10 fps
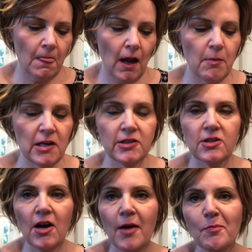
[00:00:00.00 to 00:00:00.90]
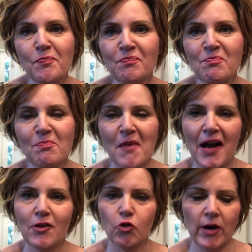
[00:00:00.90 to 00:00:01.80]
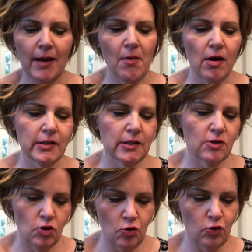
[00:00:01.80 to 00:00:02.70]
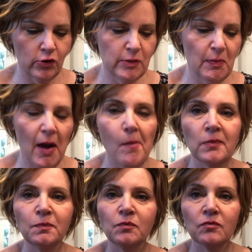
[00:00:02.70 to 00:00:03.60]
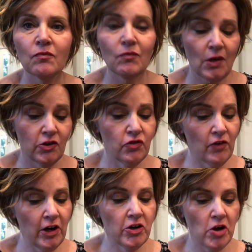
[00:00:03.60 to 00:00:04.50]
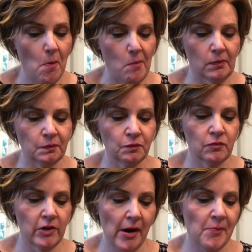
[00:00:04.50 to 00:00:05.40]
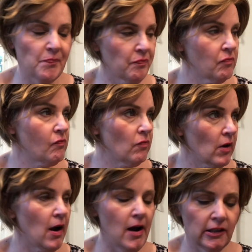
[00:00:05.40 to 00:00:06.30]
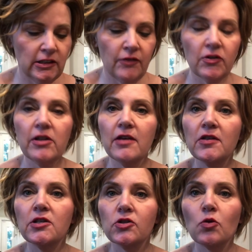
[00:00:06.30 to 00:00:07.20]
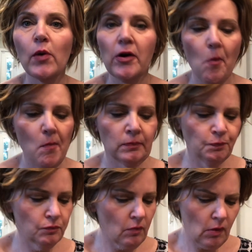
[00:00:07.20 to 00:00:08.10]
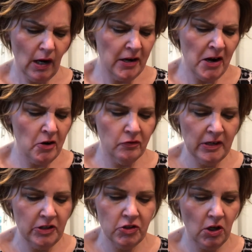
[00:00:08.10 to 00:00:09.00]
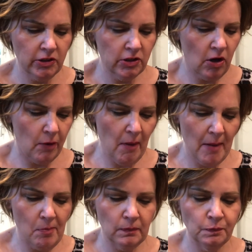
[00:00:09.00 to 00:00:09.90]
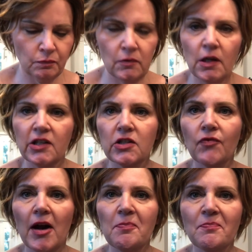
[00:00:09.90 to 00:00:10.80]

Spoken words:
I mean, it's not my grandma's noodles, but it's very good. Yeah, I definitely think this is a winner. And I don't need salt on mine. I think it's fine.